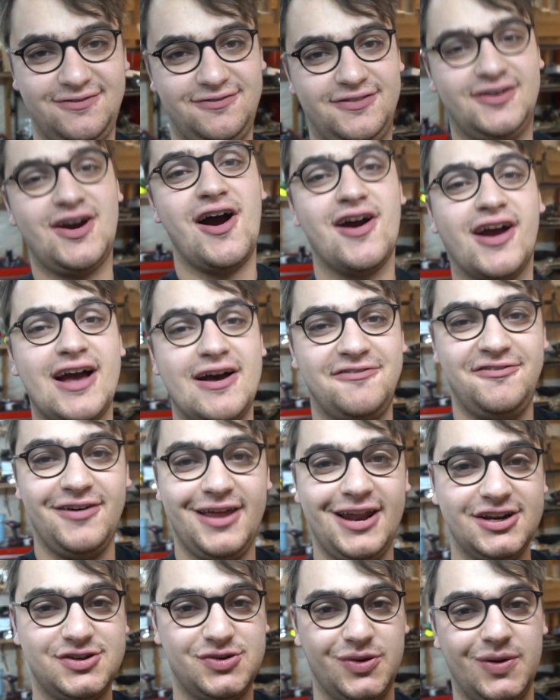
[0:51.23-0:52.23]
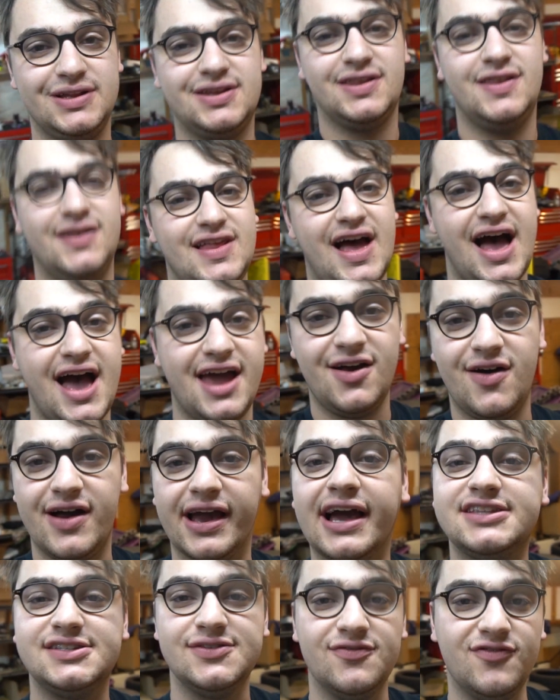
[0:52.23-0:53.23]
Car got finished, we went to the dyno, I
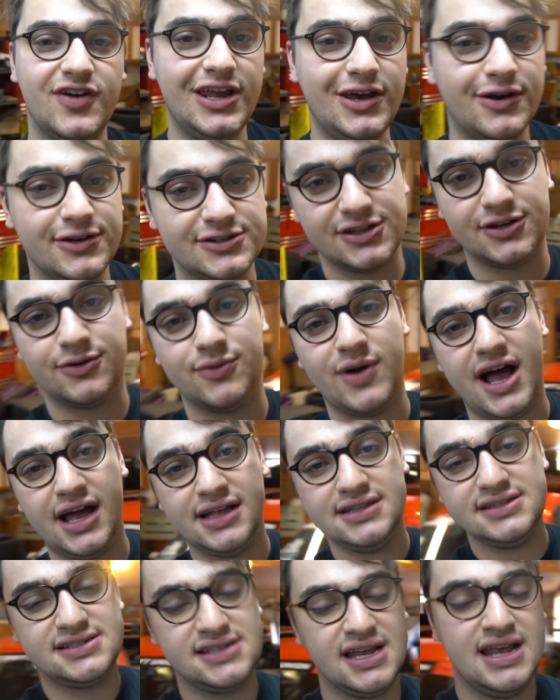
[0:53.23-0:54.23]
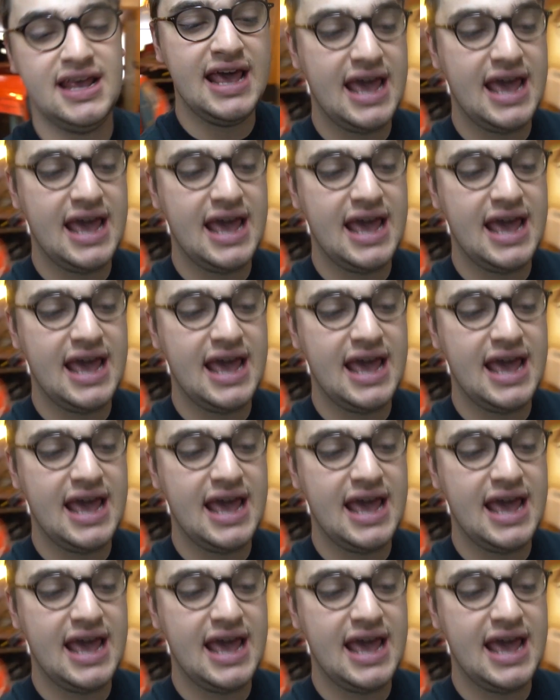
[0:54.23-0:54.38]
got some videos of the runs,